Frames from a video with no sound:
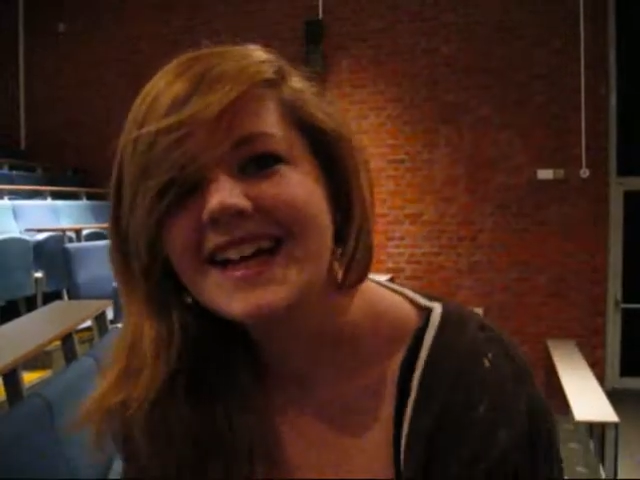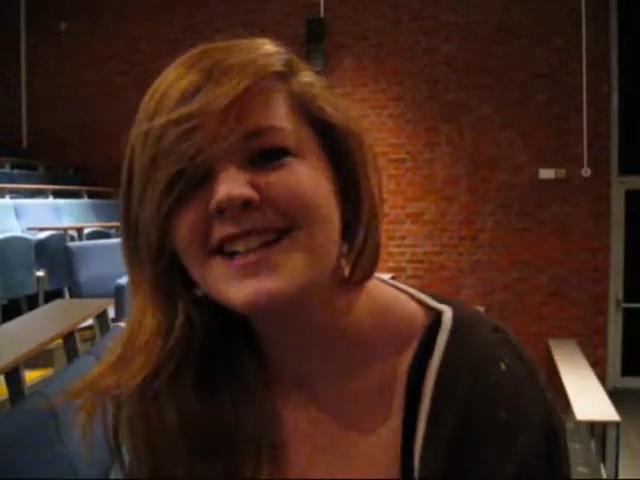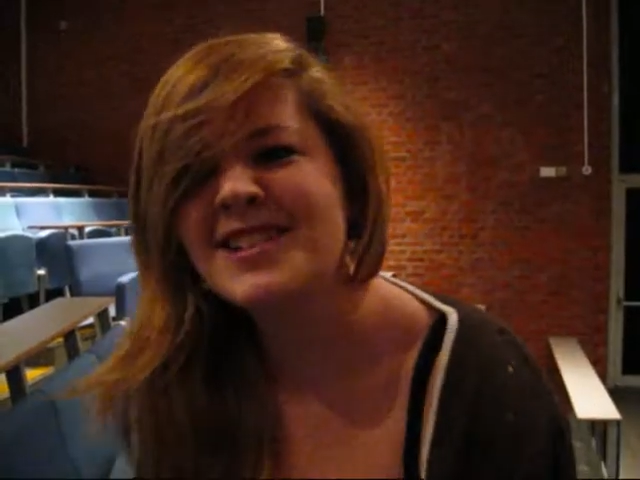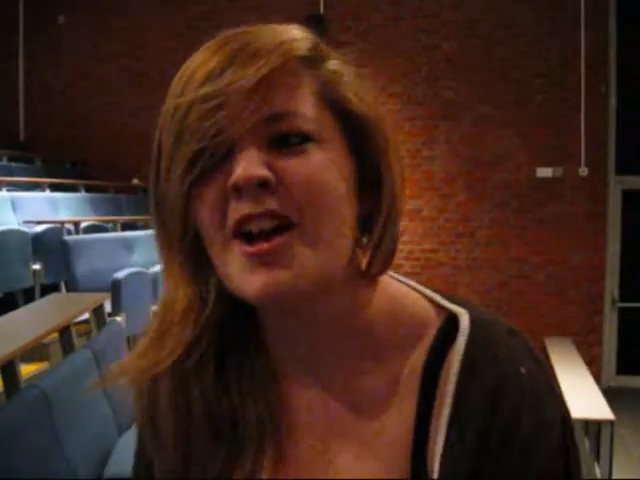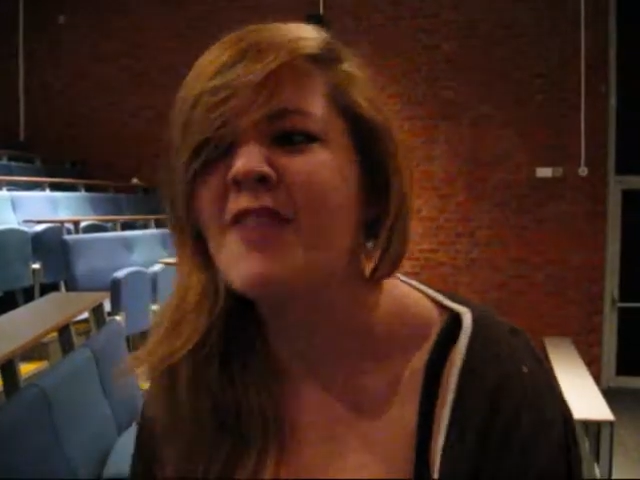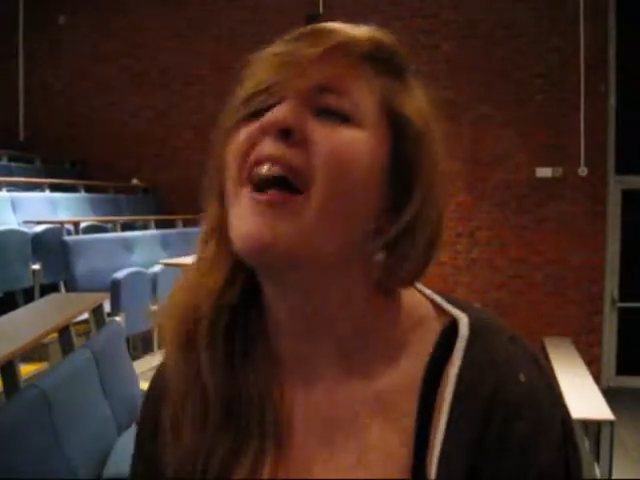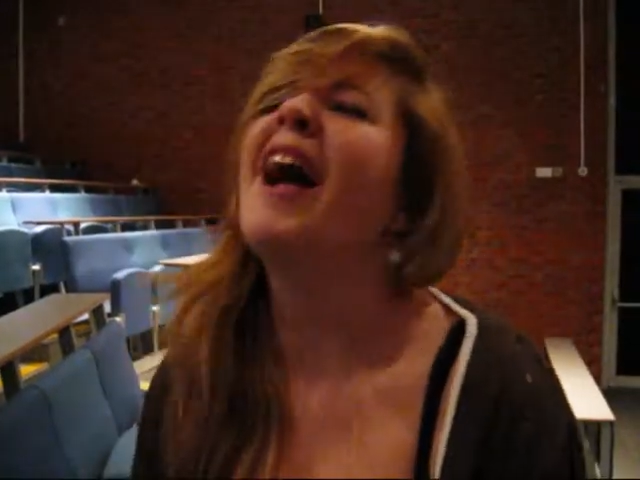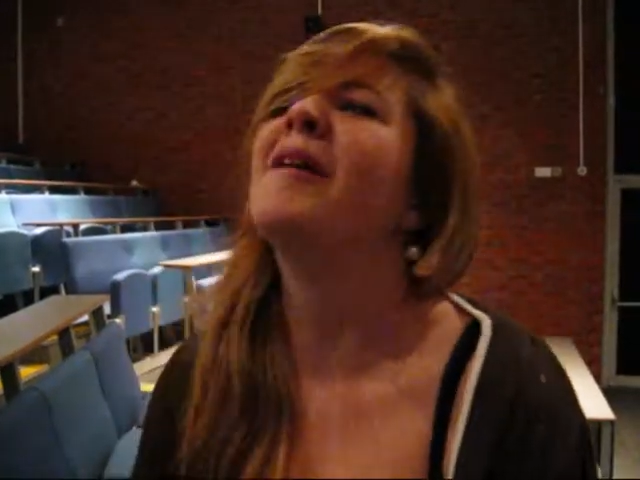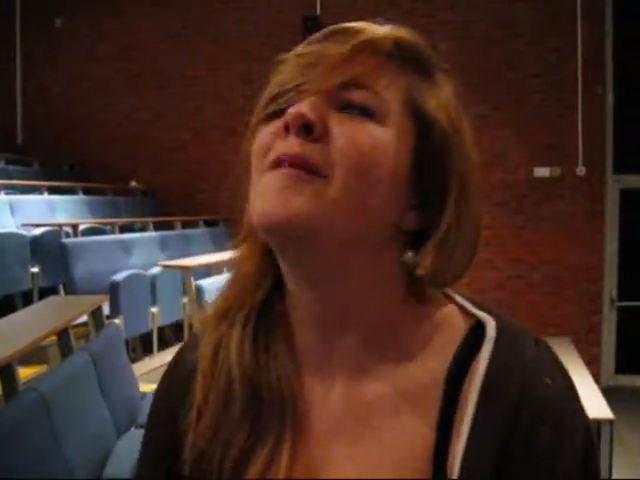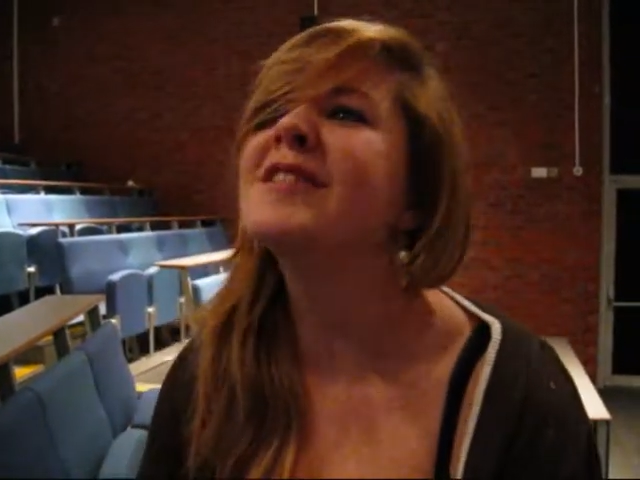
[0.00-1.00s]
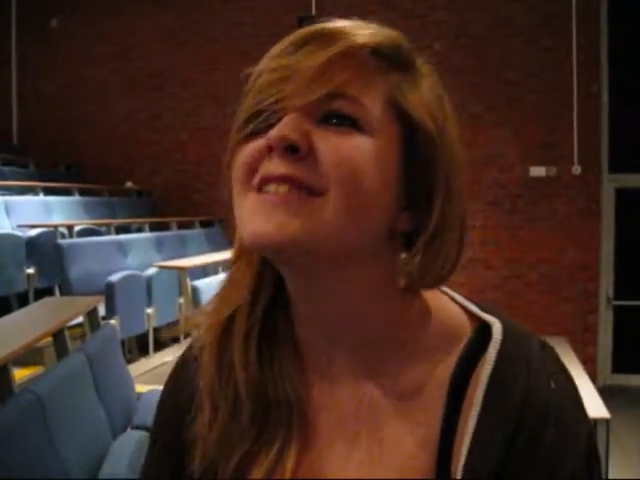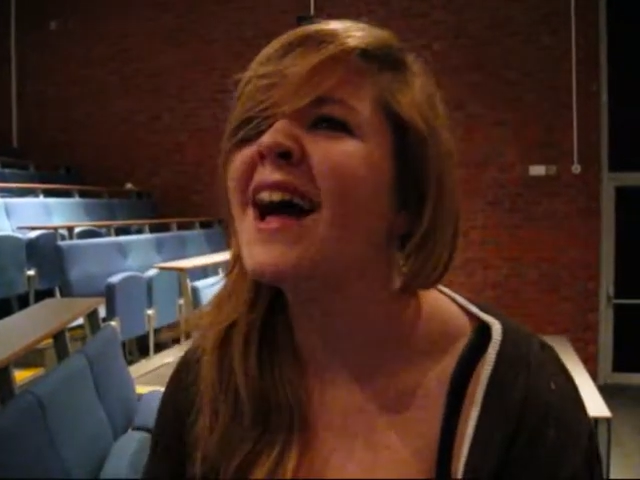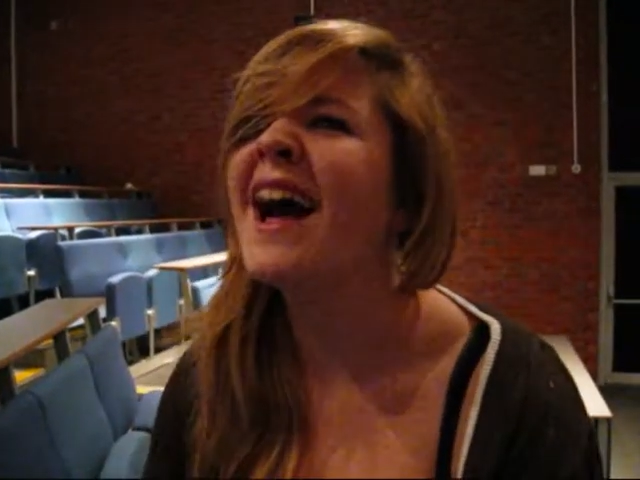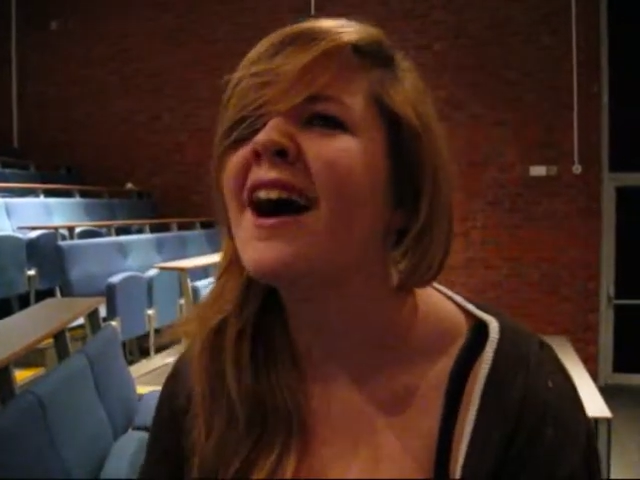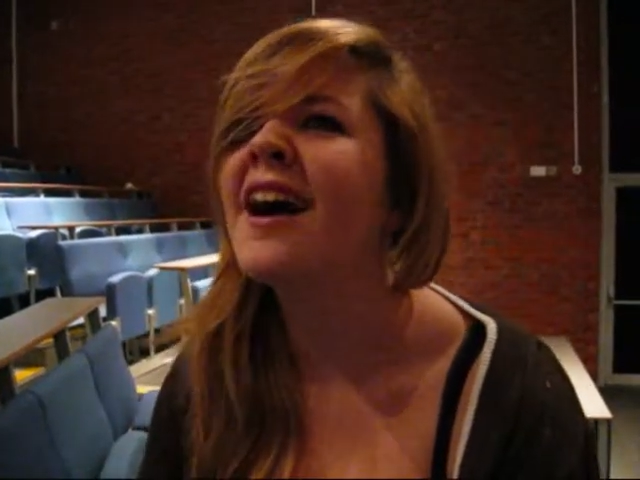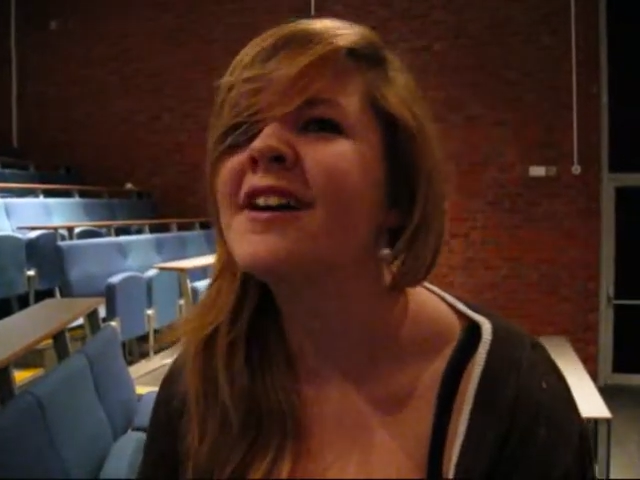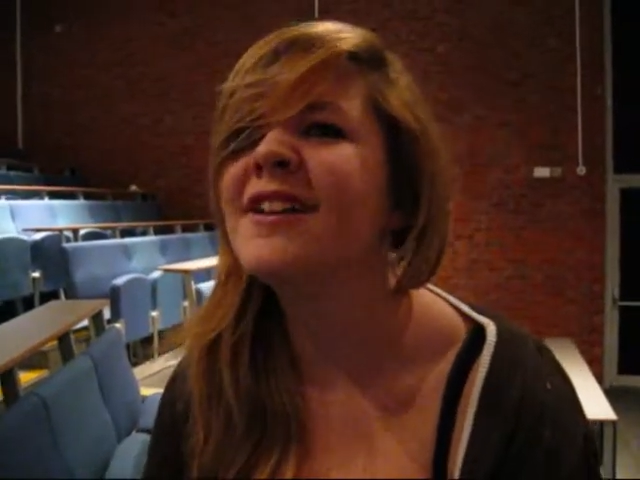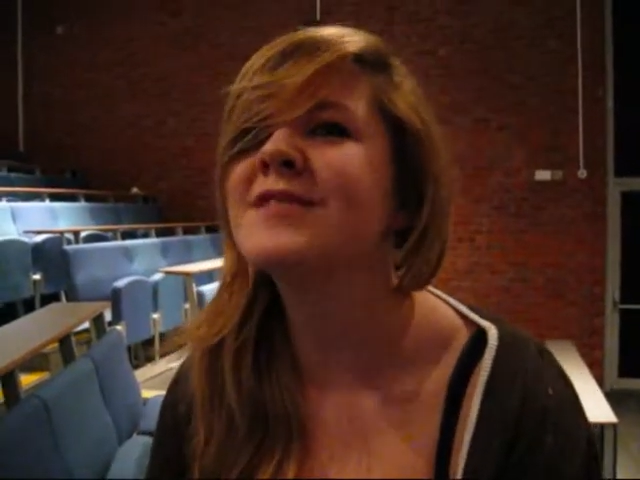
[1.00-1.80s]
He's like, rag, what's that? Oh,